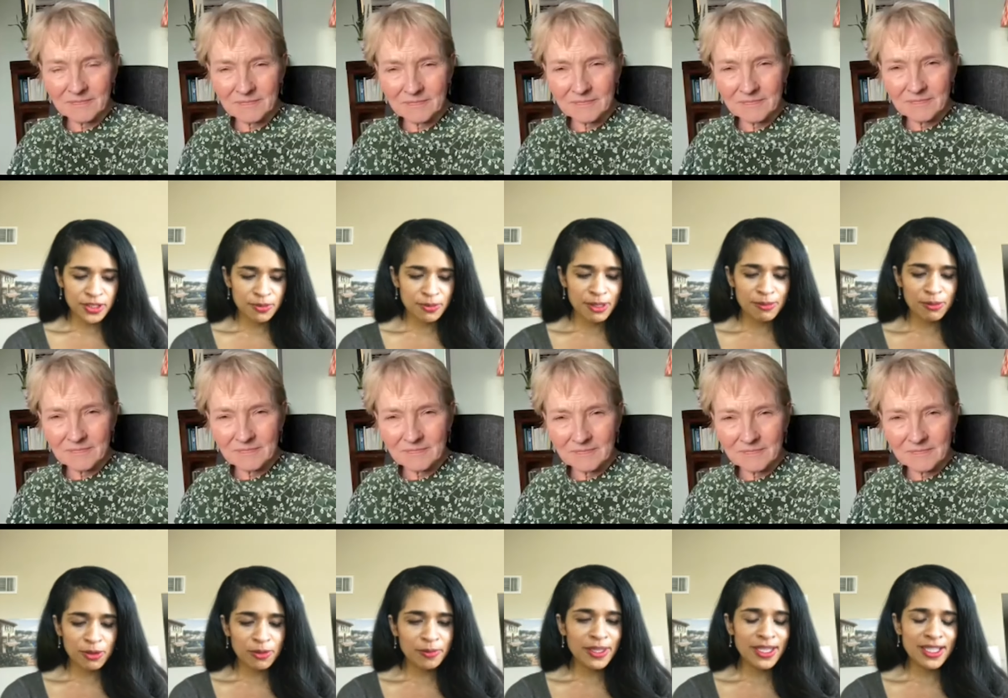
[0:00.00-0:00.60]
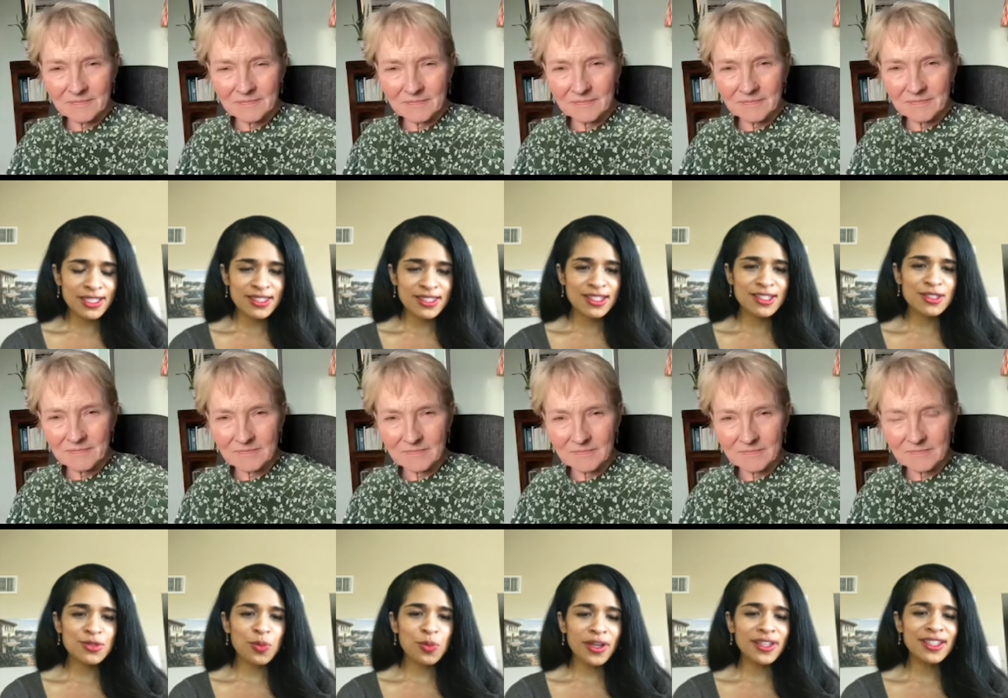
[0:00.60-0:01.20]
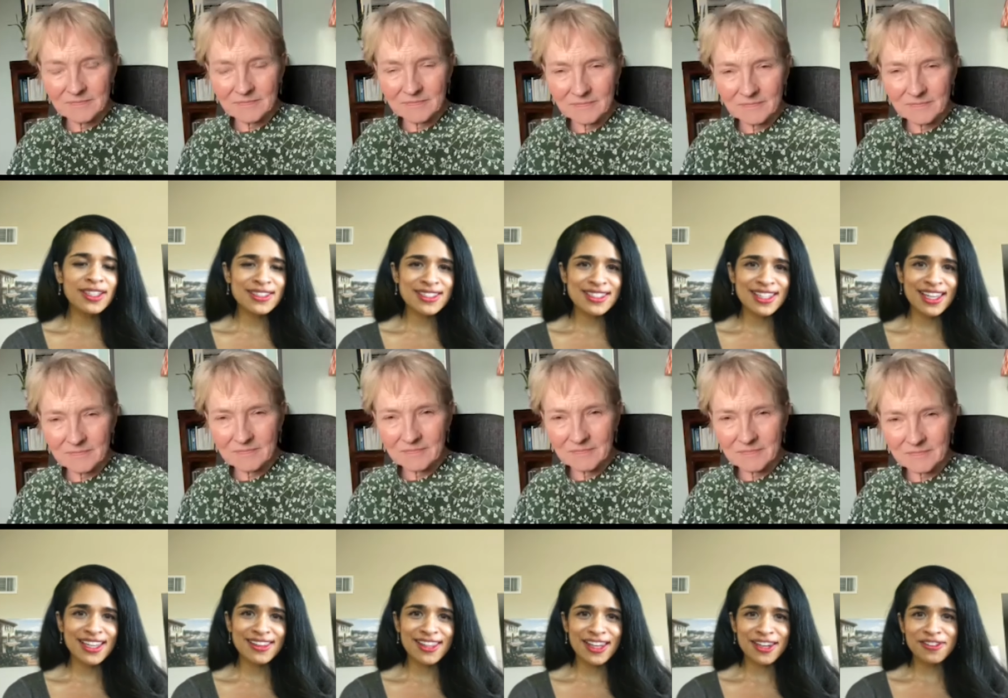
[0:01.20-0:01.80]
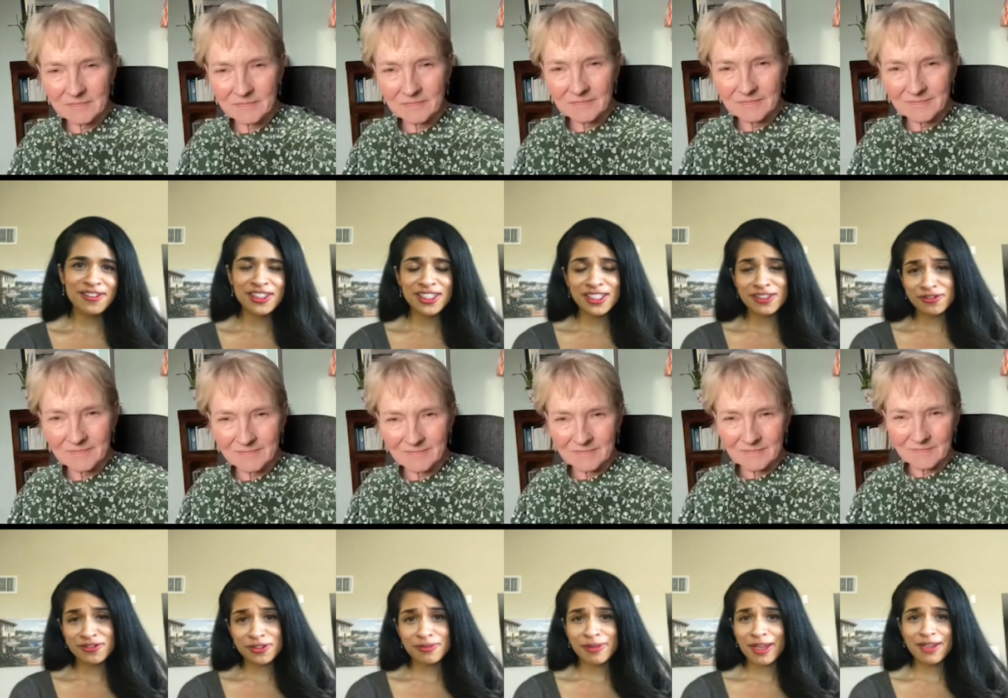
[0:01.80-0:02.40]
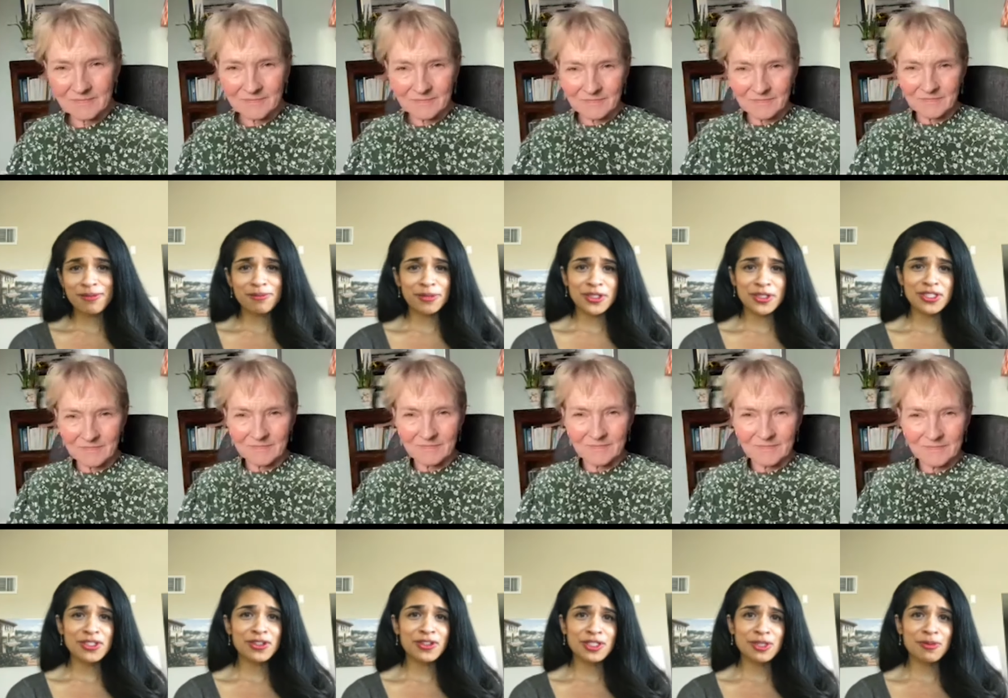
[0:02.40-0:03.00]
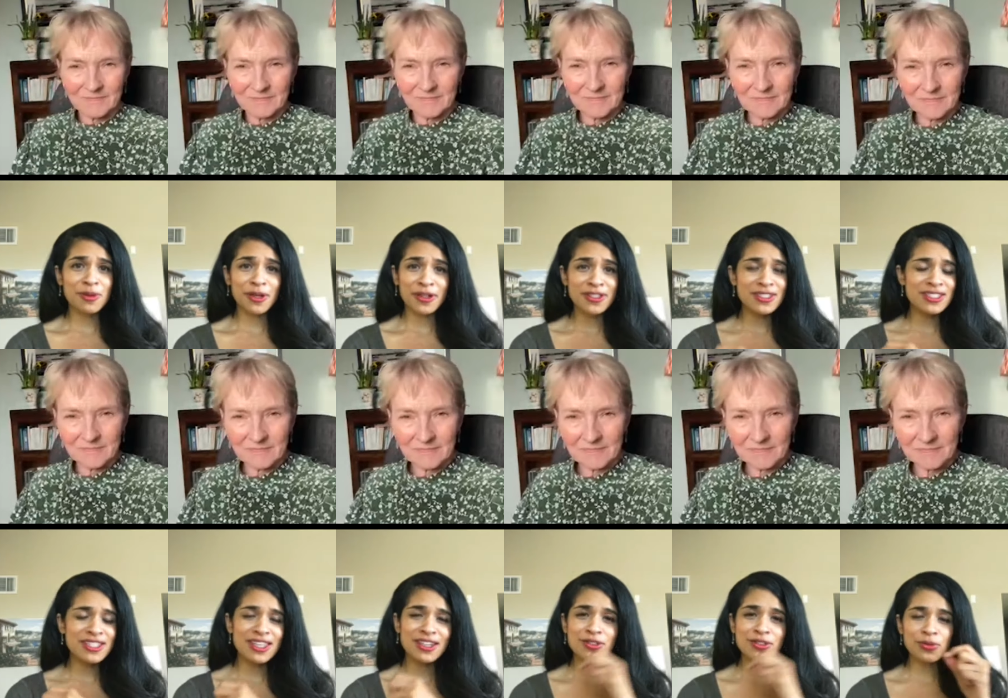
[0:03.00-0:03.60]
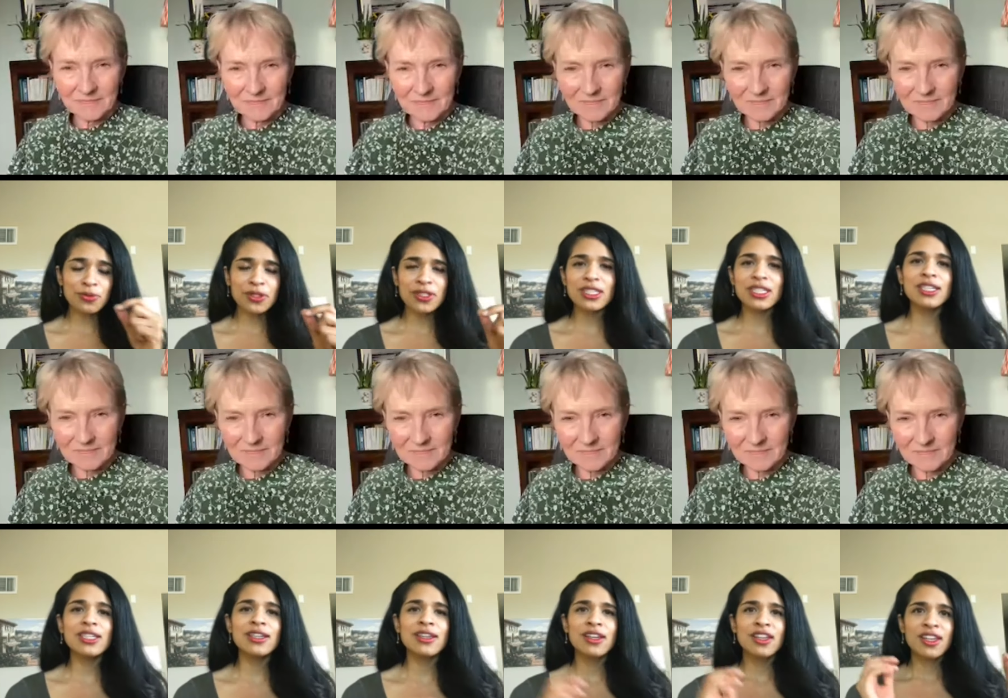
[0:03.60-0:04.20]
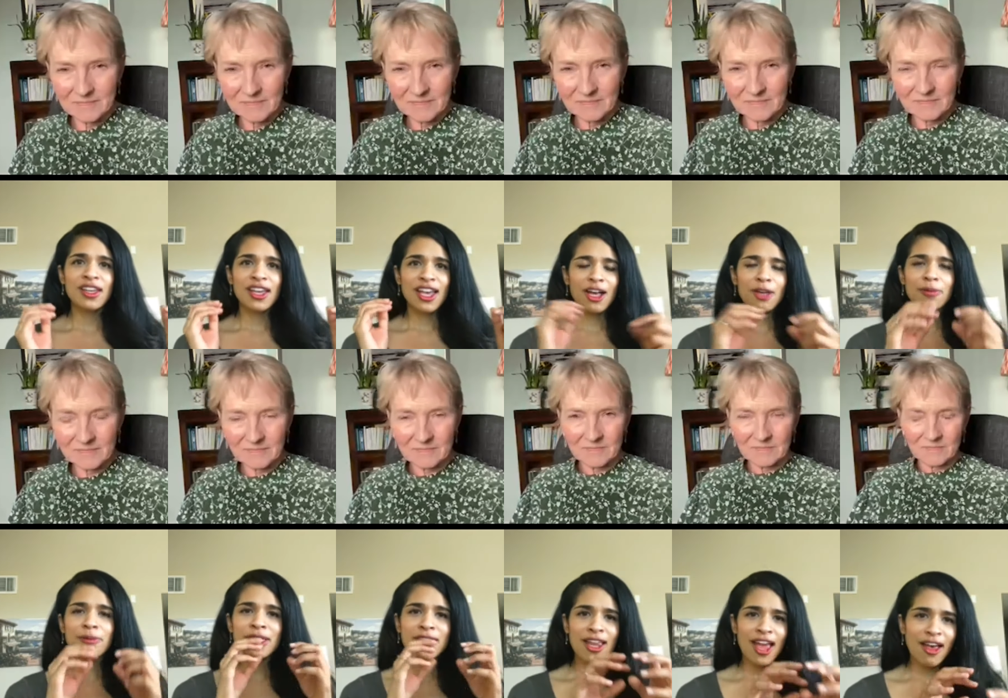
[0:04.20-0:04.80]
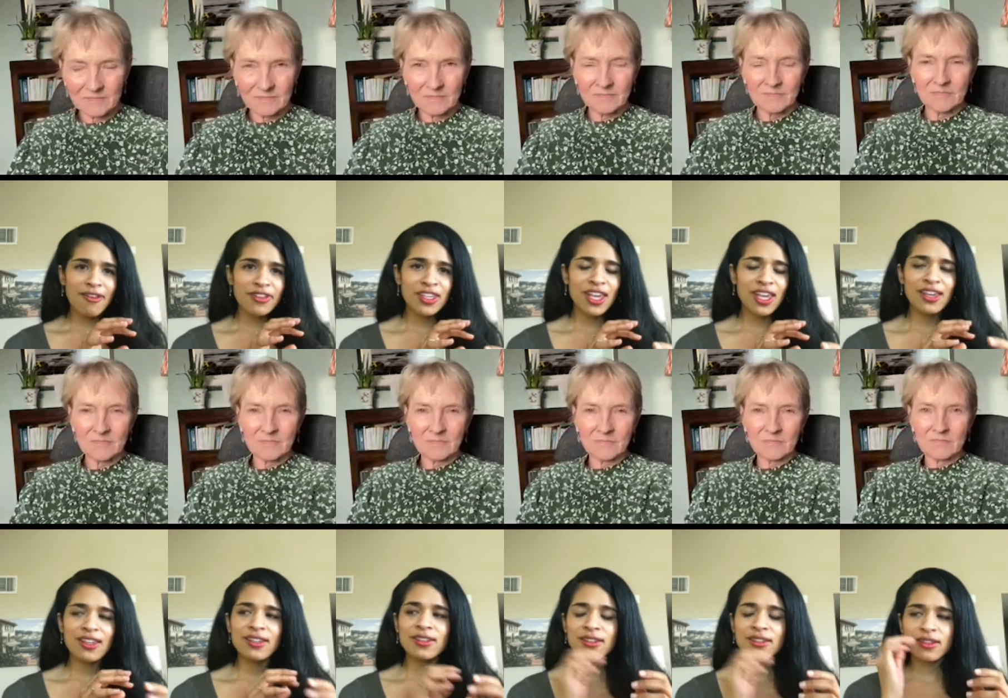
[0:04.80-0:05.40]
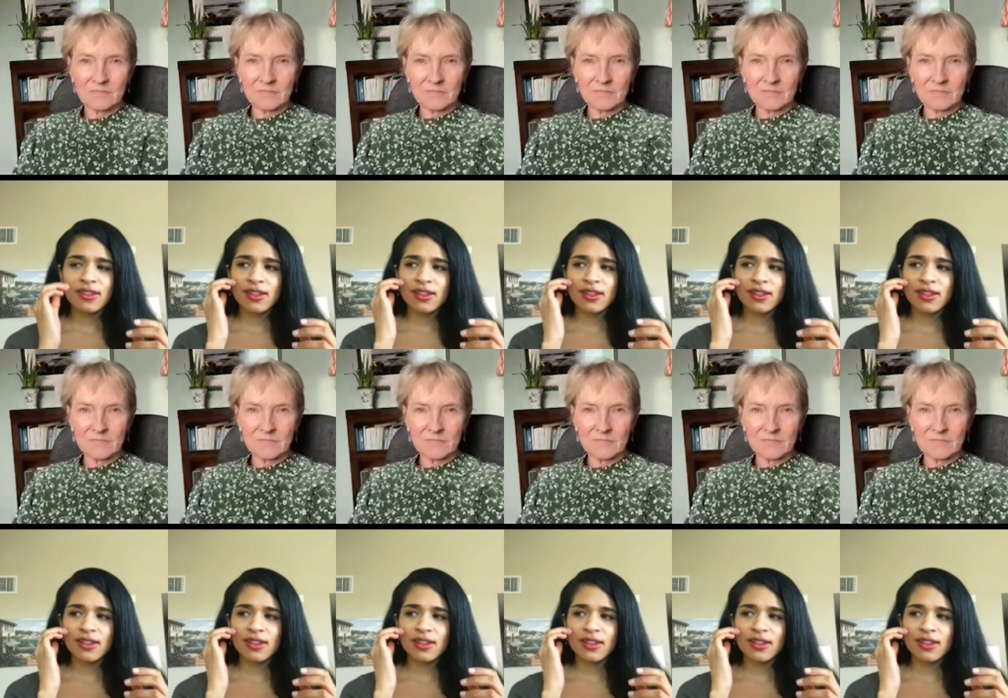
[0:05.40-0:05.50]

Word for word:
Speaker 1: to people, because it is one insight that I gleaned from my personal experience that has really helped me navigate